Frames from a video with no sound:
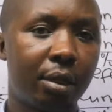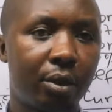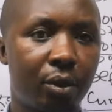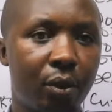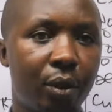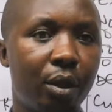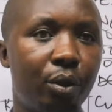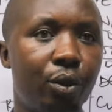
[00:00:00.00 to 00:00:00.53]
So
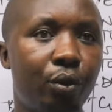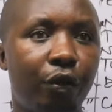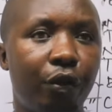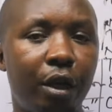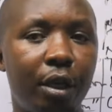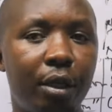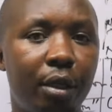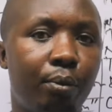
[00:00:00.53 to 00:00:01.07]
when you
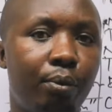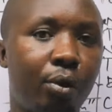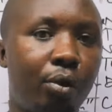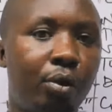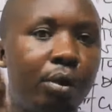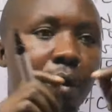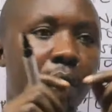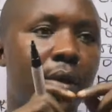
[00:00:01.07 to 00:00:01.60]
find the
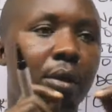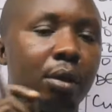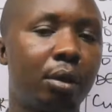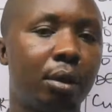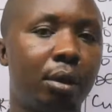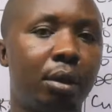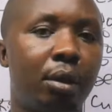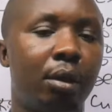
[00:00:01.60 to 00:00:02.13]
post,
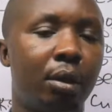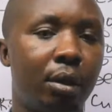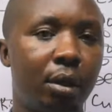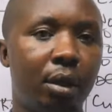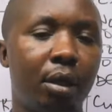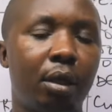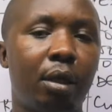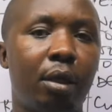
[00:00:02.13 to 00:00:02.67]

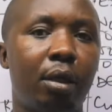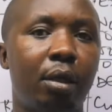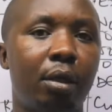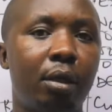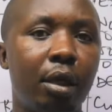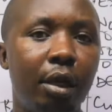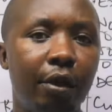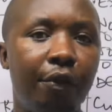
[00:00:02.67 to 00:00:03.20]

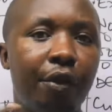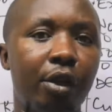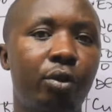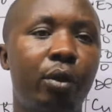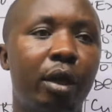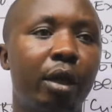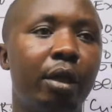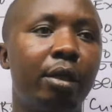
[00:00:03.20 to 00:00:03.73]
the difference
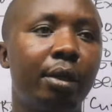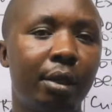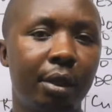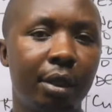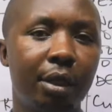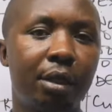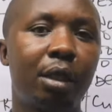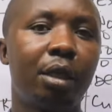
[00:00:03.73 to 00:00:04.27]
you are getting
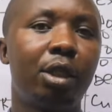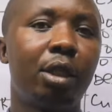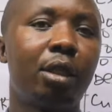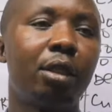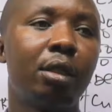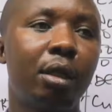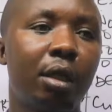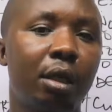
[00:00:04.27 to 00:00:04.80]
is the
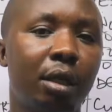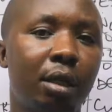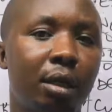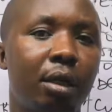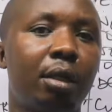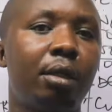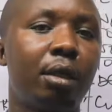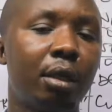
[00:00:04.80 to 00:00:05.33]
change in
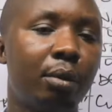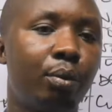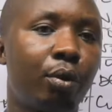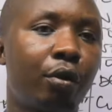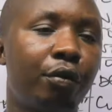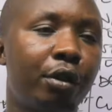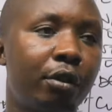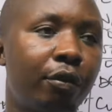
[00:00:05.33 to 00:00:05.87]
retained
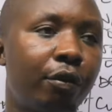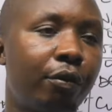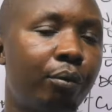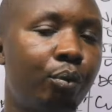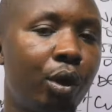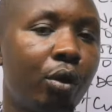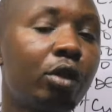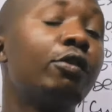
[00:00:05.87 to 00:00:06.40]
profit.
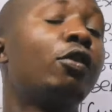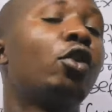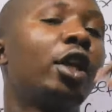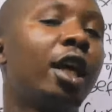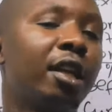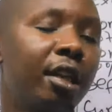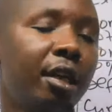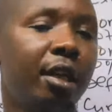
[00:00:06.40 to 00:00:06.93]
Because for the
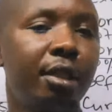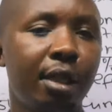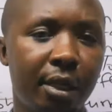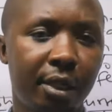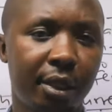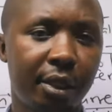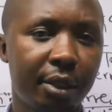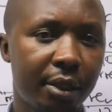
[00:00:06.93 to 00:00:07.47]
other net
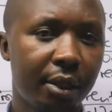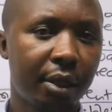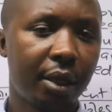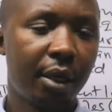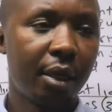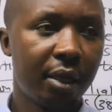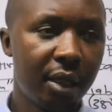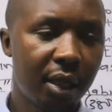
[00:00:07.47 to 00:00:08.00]
assets,
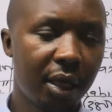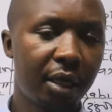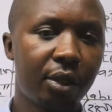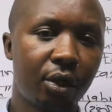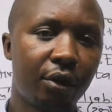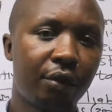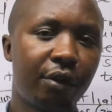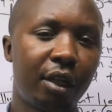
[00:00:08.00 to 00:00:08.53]
the rates
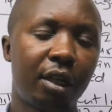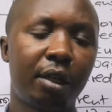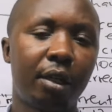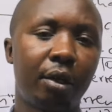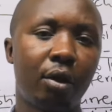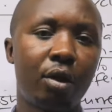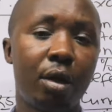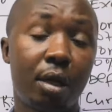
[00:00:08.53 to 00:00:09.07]
of
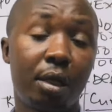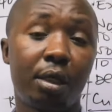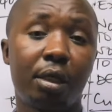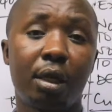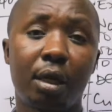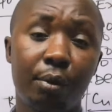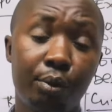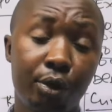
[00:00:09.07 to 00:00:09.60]
ordinary
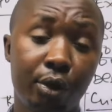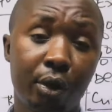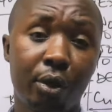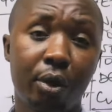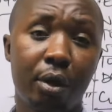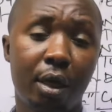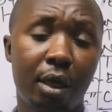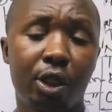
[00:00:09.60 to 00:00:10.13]
share
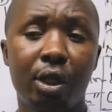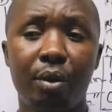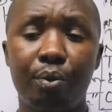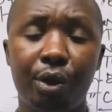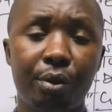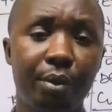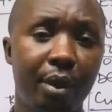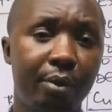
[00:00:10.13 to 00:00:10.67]
capital, share
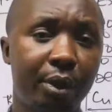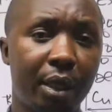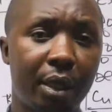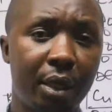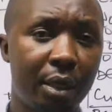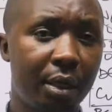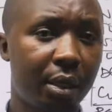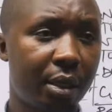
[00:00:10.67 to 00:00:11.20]
premiums,
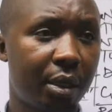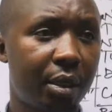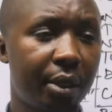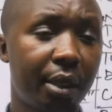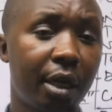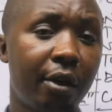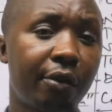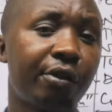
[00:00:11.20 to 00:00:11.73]
and
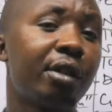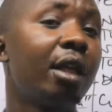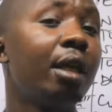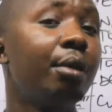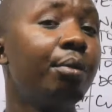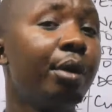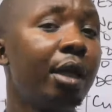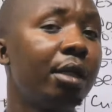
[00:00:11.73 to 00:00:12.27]
reserves, they
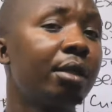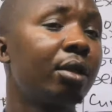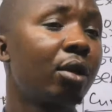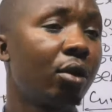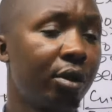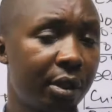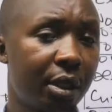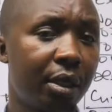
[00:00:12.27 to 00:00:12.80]
remain
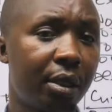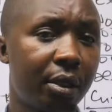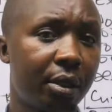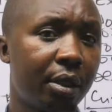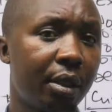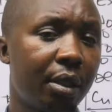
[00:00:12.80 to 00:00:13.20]
constant.